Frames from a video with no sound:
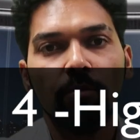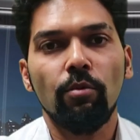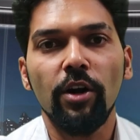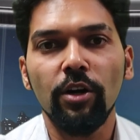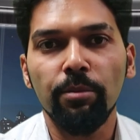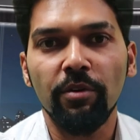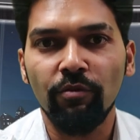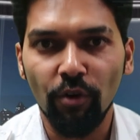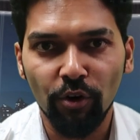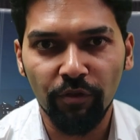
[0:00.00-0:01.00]
Point number
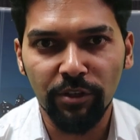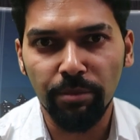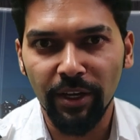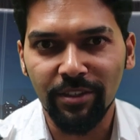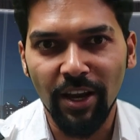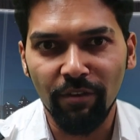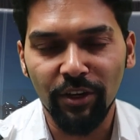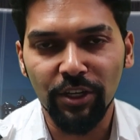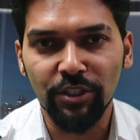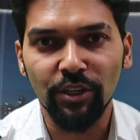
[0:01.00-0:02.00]
4, which makes
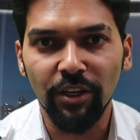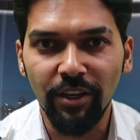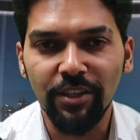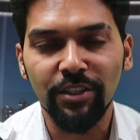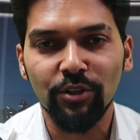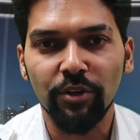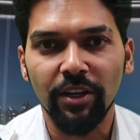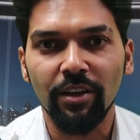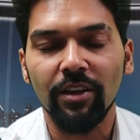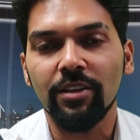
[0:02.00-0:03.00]
navigation easy
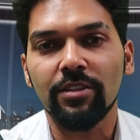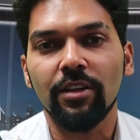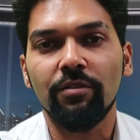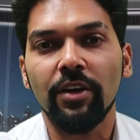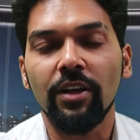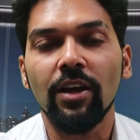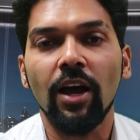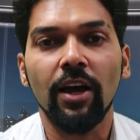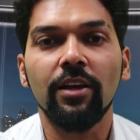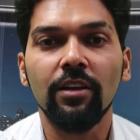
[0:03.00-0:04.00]
today, is the very
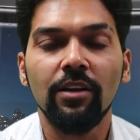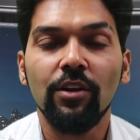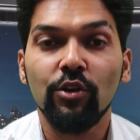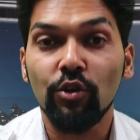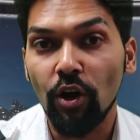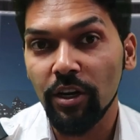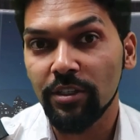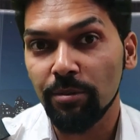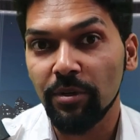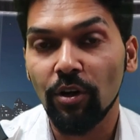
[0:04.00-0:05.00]
high
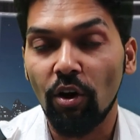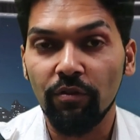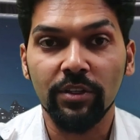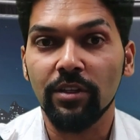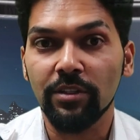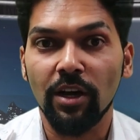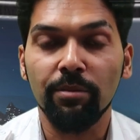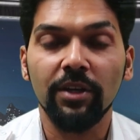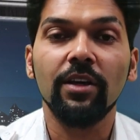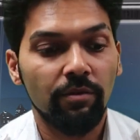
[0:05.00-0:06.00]
knowledgeable officers
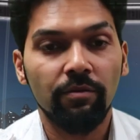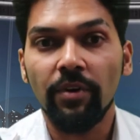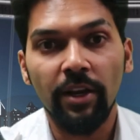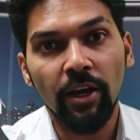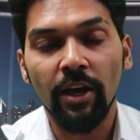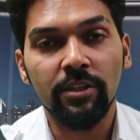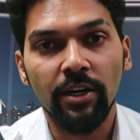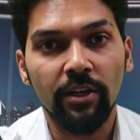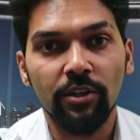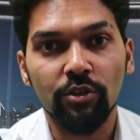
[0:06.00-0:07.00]
coming. Very high
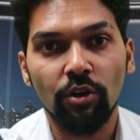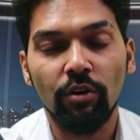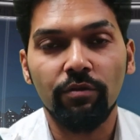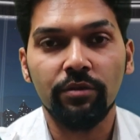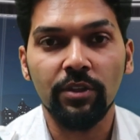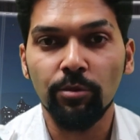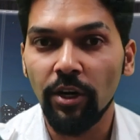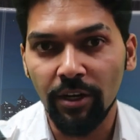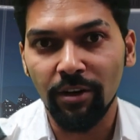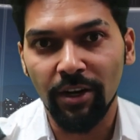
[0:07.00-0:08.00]
standards of
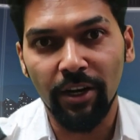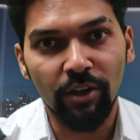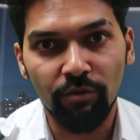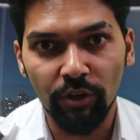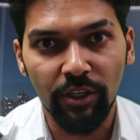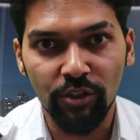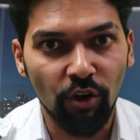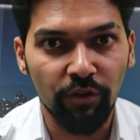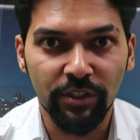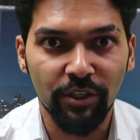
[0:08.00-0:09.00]
simulator training for these
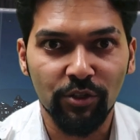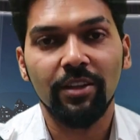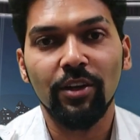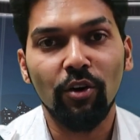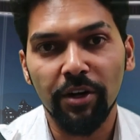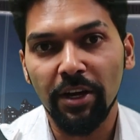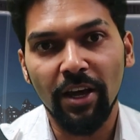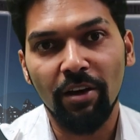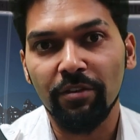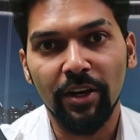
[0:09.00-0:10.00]
officers. They already
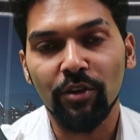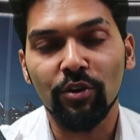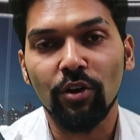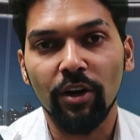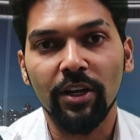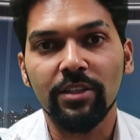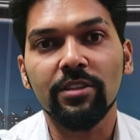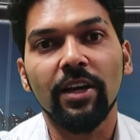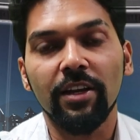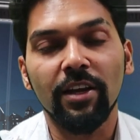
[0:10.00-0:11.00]
have very good
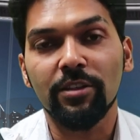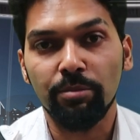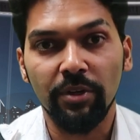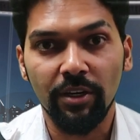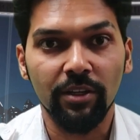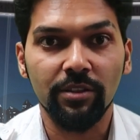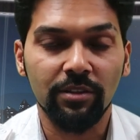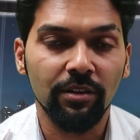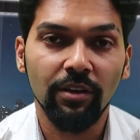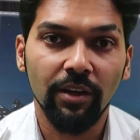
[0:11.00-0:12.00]
knowledge and
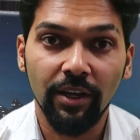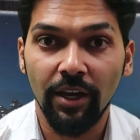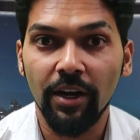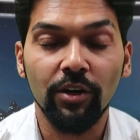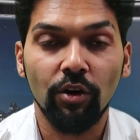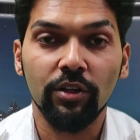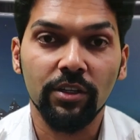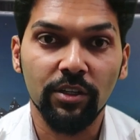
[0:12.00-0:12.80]
experience gained on the